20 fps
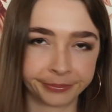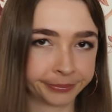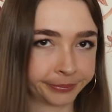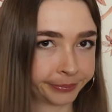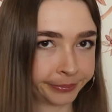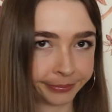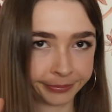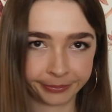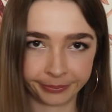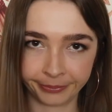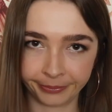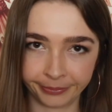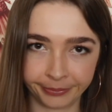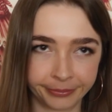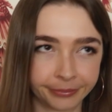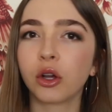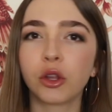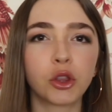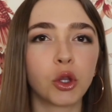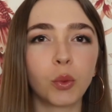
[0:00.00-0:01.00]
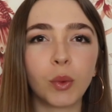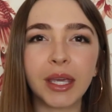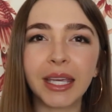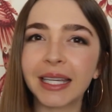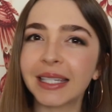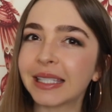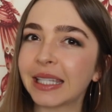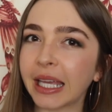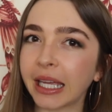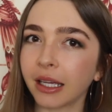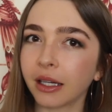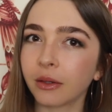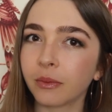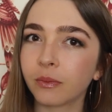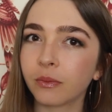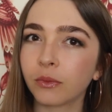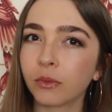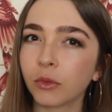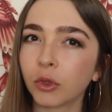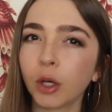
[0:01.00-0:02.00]
You are the weakest link.
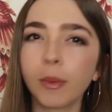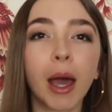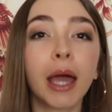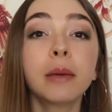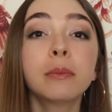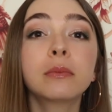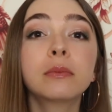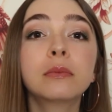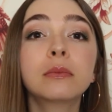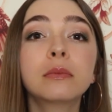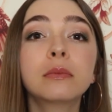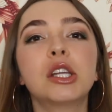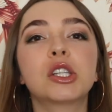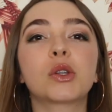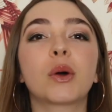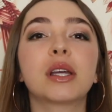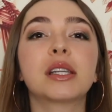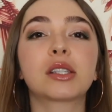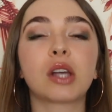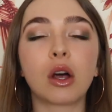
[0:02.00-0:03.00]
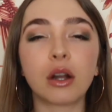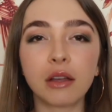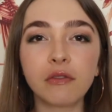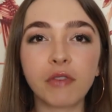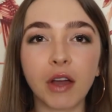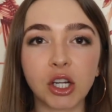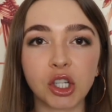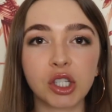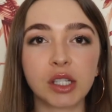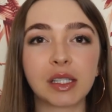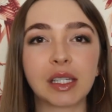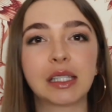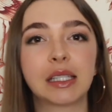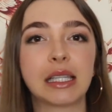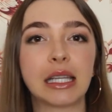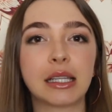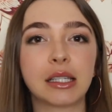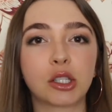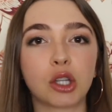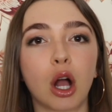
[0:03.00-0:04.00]
Goodbye. So I saw an infectious
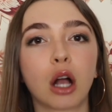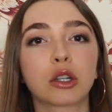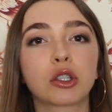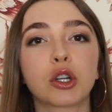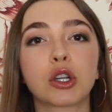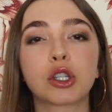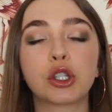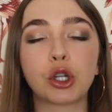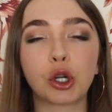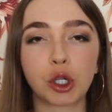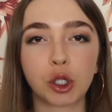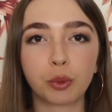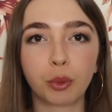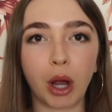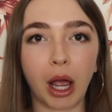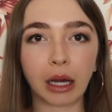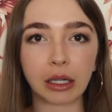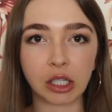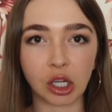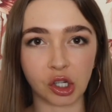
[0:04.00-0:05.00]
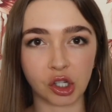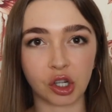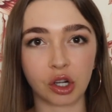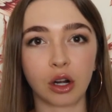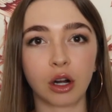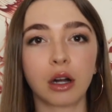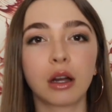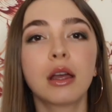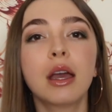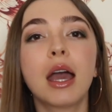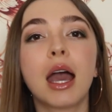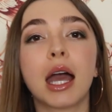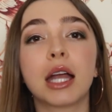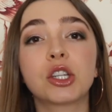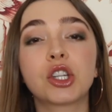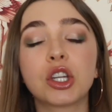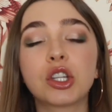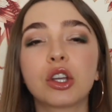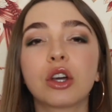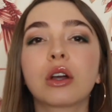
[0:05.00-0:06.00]
disease doctor's nurse practitioner,
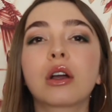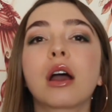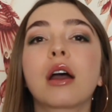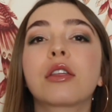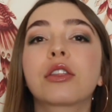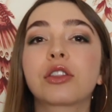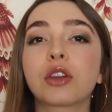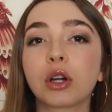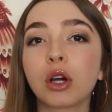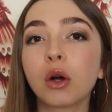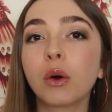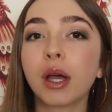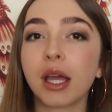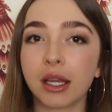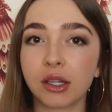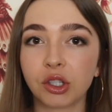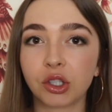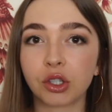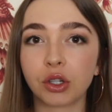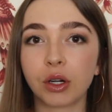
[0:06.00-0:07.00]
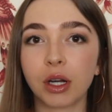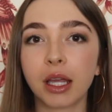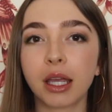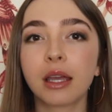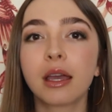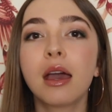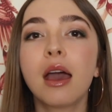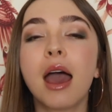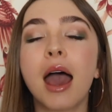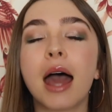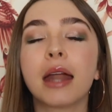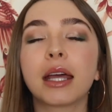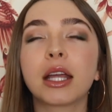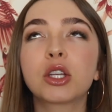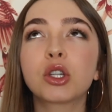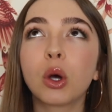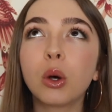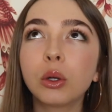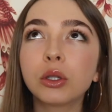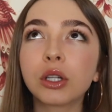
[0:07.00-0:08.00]
and she took a thorough history, and
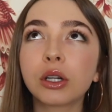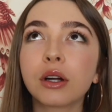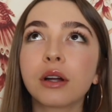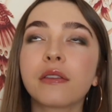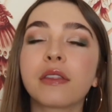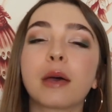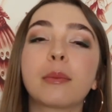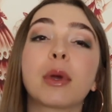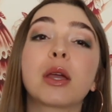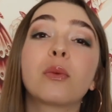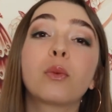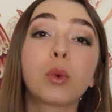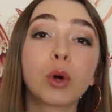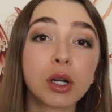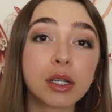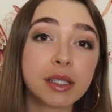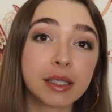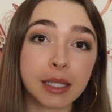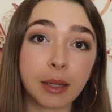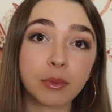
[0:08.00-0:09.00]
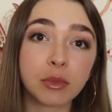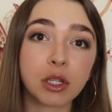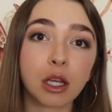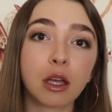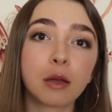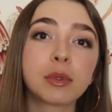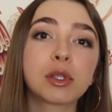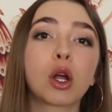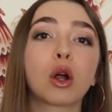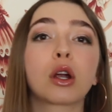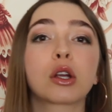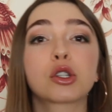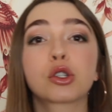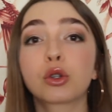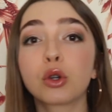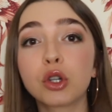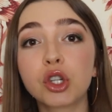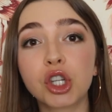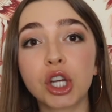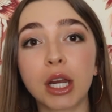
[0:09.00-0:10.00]
I told her that my worst symptoms are
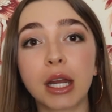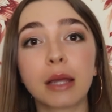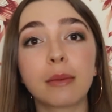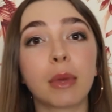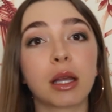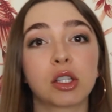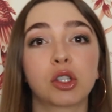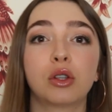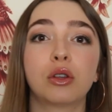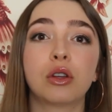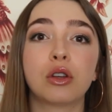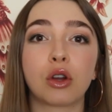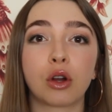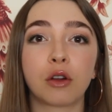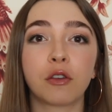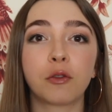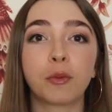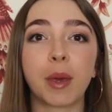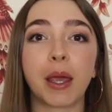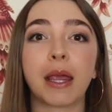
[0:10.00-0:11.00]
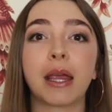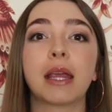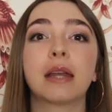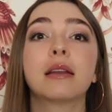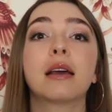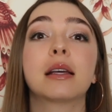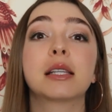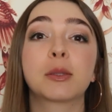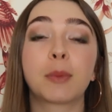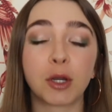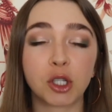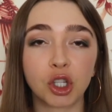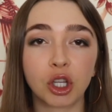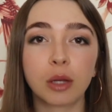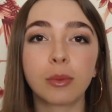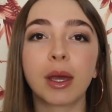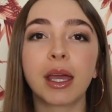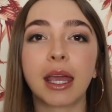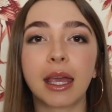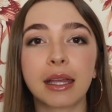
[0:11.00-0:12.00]
excruciating muscle and nerve pain,
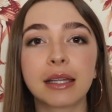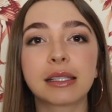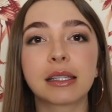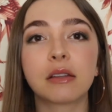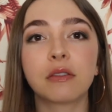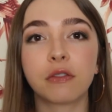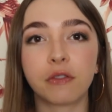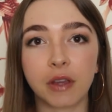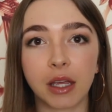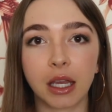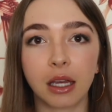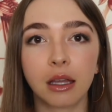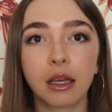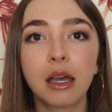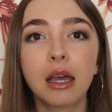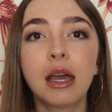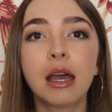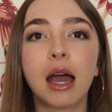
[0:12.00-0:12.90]
especially in my hands and feet,